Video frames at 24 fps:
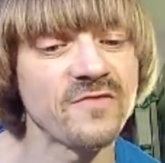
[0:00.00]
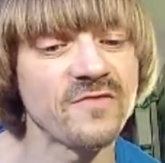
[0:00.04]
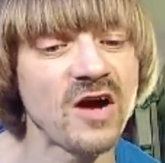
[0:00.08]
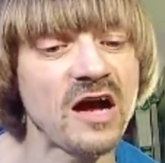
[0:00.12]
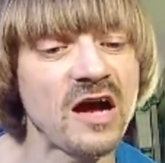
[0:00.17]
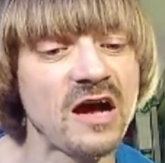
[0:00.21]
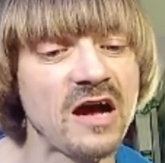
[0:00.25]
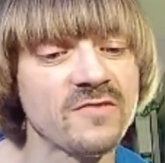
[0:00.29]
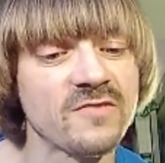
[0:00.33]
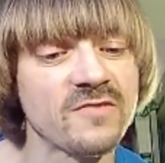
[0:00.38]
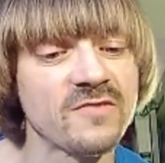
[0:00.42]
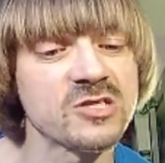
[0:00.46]
At
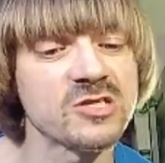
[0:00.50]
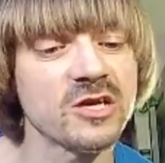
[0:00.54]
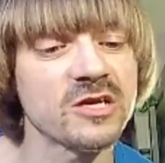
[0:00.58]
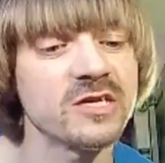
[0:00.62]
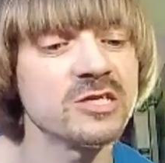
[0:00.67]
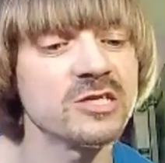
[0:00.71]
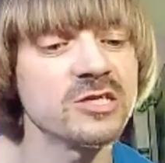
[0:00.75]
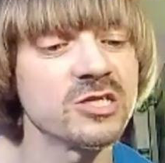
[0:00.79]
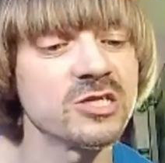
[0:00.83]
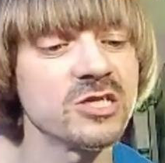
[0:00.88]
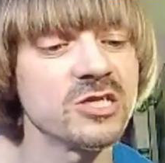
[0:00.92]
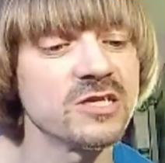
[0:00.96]
Chuck E.
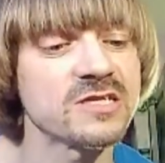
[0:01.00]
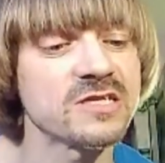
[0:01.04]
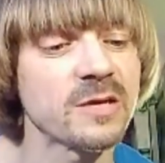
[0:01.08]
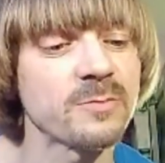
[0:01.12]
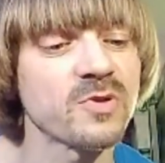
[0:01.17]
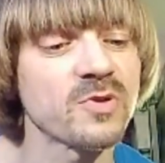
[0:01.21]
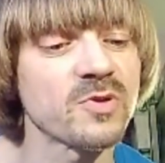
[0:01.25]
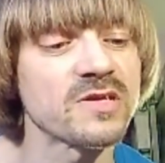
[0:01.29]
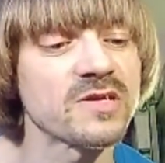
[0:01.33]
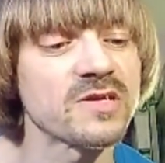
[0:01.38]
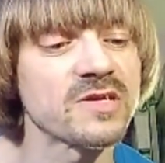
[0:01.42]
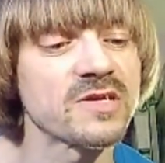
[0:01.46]
Cheese, I played
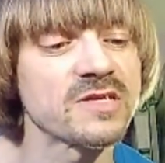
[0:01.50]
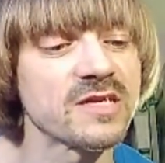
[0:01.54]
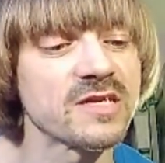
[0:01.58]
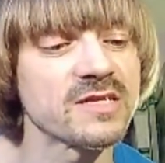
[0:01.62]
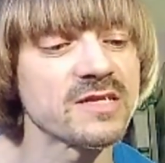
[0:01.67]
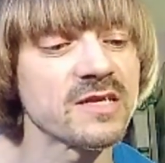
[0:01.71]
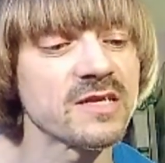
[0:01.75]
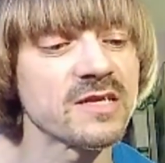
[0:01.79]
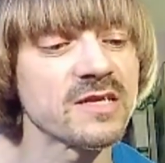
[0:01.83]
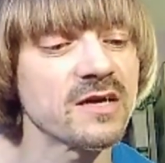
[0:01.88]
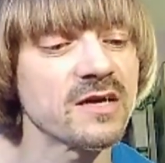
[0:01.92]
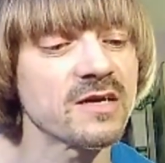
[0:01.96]
Dig
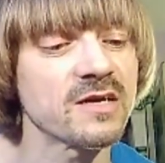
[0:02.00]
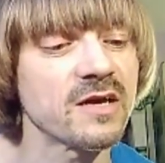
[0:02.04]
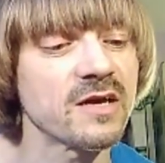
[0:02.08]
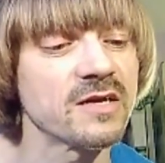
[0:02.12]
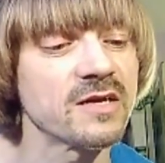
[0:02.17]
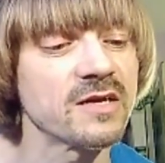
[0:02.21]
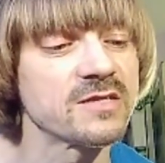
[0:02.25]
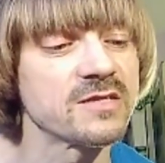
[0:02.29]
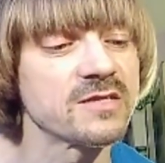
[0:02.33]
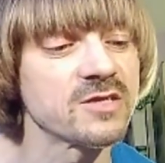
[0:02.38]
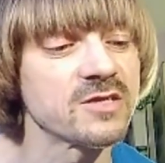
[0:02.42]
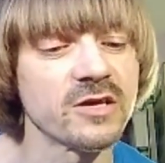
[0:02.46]
Dug and
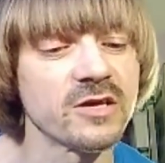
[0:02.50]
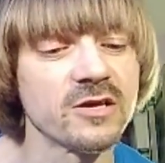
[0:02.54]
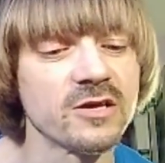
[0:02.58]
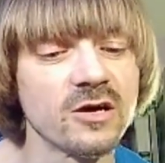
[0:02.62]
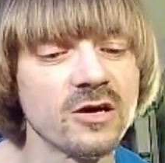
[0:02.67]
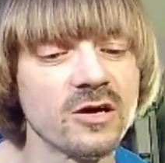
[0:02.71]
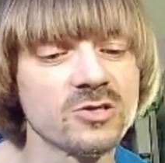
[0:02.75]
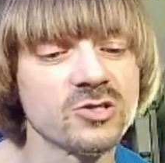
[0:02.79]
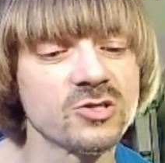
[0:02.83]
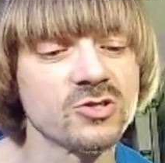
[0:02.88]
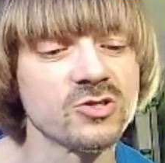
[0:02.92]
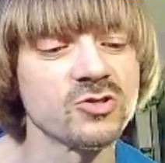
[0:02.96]
Donkey Kong
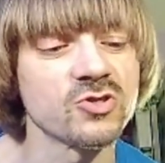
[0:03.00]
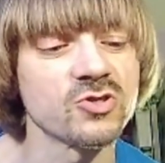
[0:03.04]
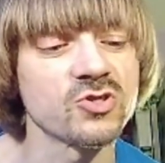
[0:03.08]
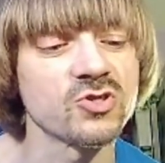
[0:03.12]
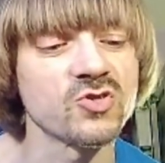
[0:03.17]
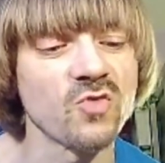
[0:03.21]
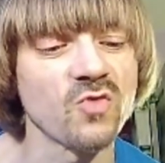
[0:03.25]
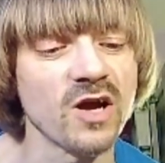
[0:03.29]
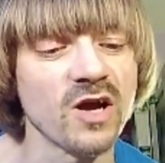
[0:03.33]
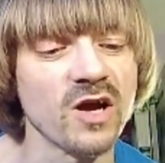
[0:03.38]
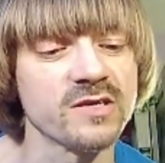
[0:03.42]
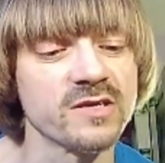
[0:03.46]
Jr.
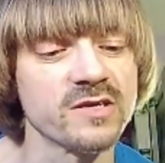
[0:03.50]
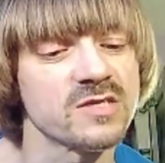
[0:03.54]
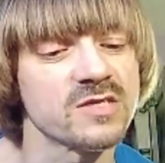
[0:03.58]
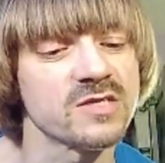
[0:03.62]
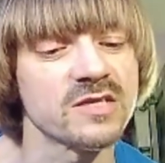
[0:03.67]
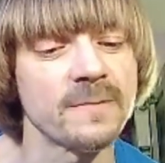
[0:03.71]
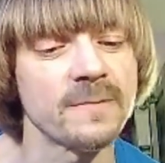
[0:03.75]
twice.